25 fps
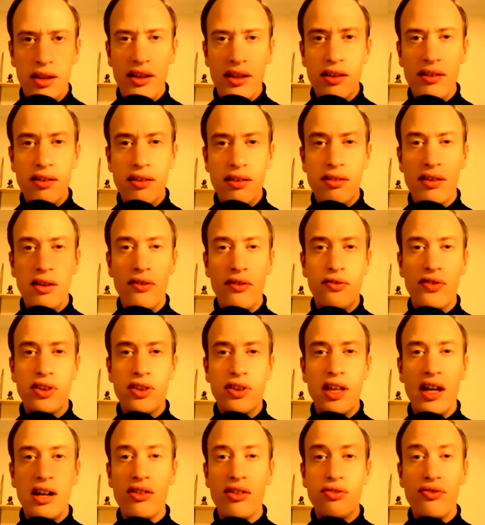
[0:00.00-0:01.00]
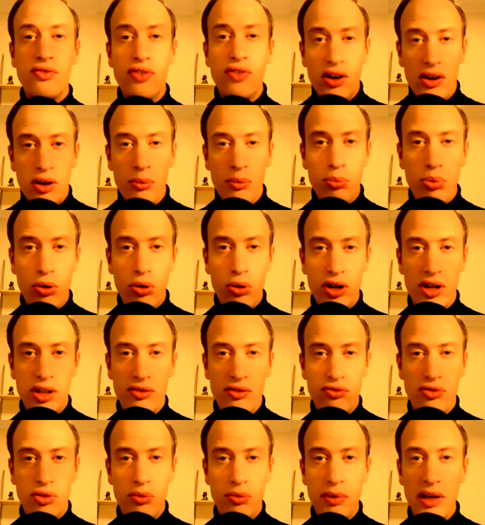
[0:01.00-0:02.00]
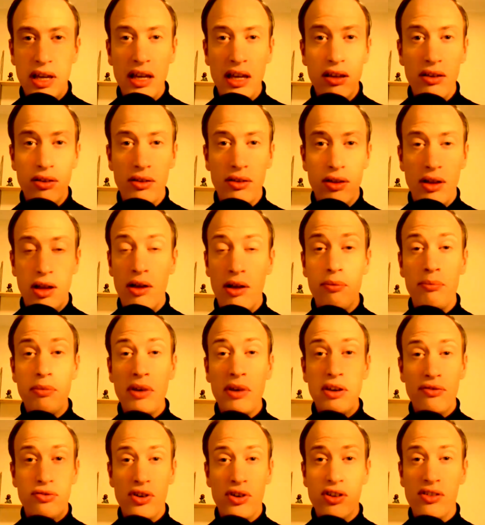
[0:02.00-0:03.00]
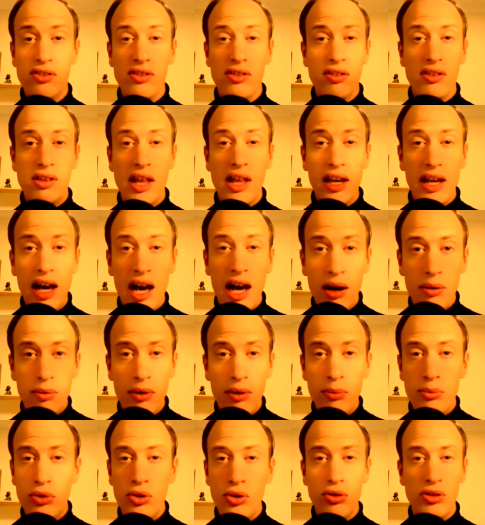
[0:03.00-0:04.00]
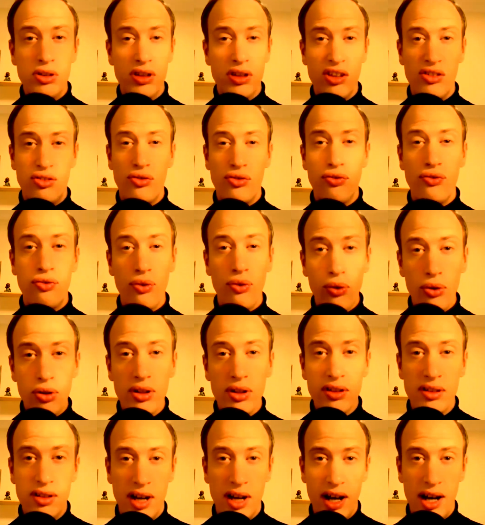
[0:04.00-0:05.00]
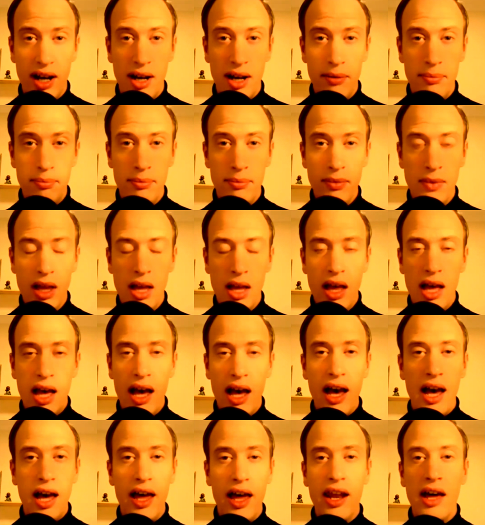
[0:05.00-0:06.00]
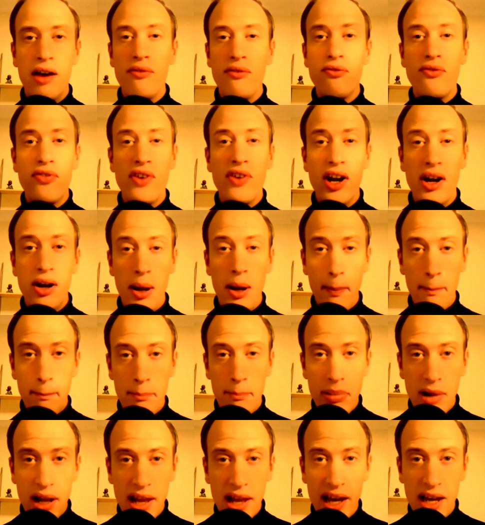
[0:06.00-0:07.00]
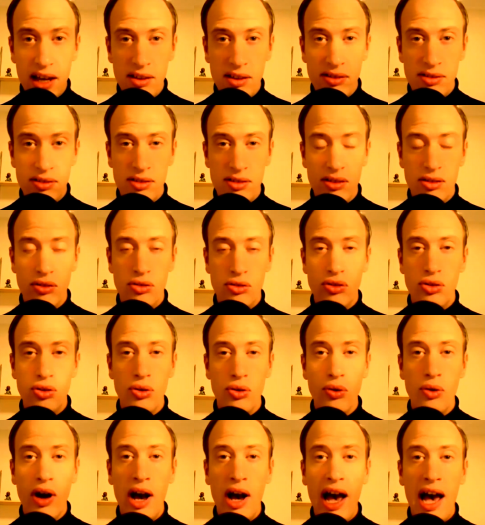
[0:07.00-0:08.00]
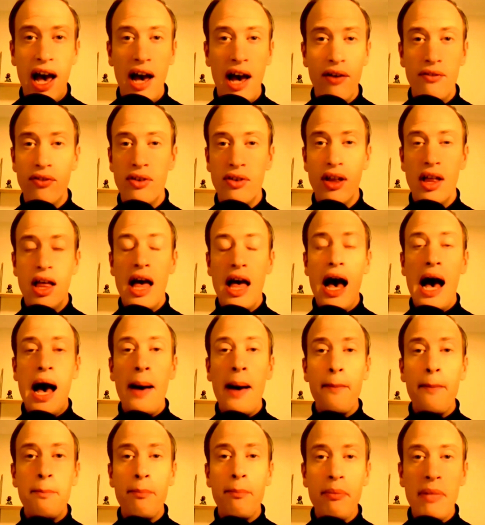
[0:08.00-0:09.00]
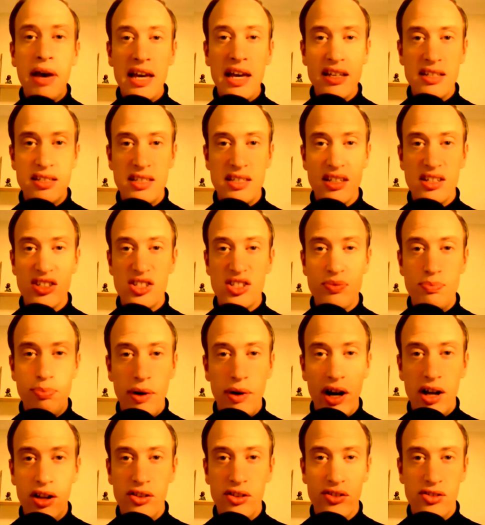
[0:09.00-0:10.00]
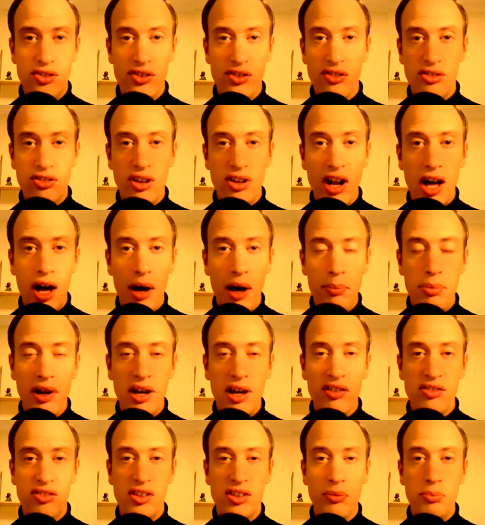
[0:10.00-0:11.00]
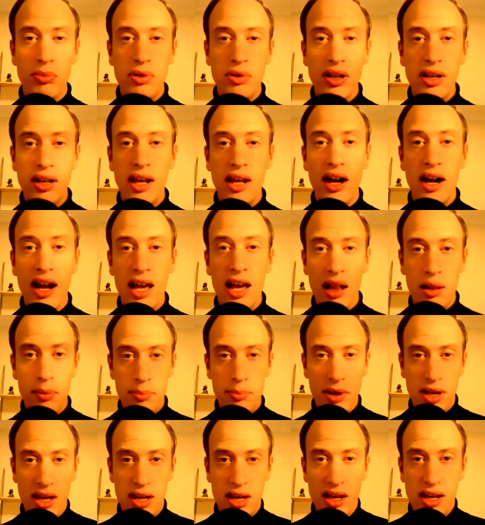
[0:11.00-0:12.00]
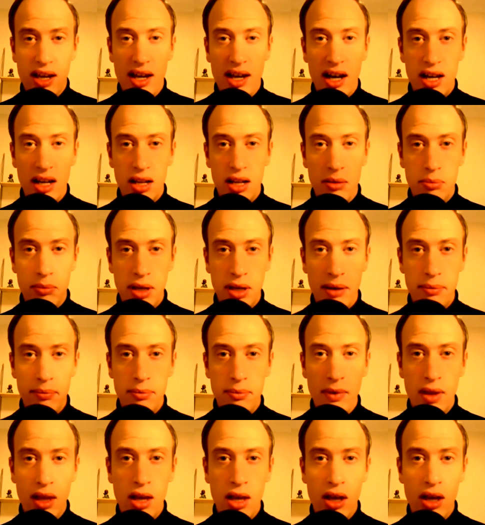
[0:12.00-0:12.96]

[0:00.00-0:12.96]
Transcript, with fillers: This is something that is very important for me. Uh, me, for instance, like I'm, I'm doing this full time, and I'm very blessed to have amazing sponsors and uplines that have been there helping and guiding me.